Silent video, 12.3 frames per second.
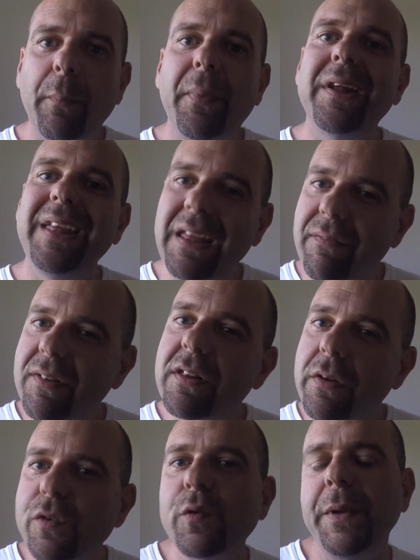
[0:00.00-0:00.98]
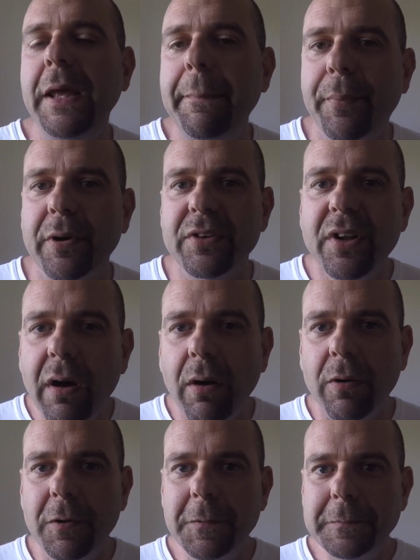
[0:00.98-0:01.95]
but even those people
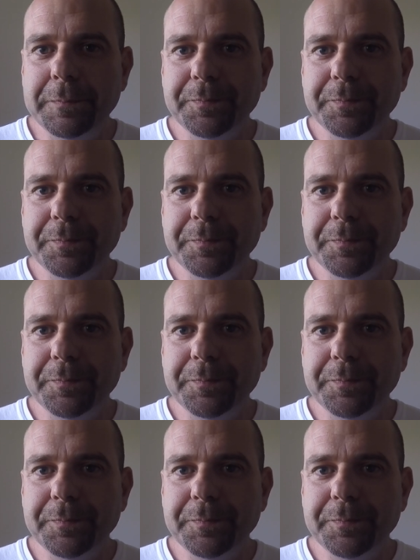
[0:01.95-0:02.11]
know.